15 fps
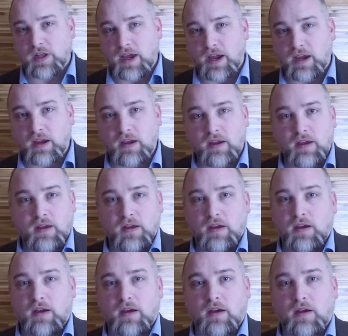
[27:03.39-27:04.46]
like
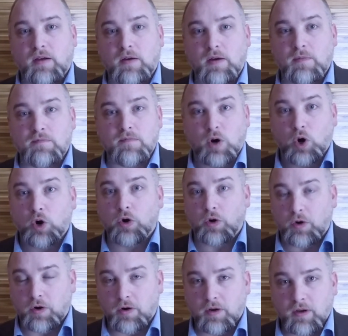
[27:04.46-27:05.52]

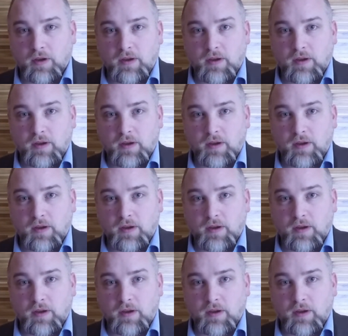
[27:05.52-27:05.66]
murder